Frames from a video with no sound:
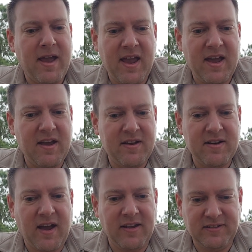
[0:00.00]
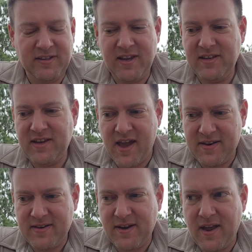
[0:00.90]
and I see
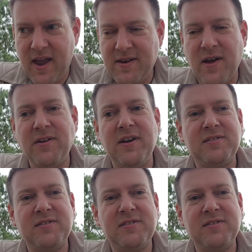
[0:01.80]
yet another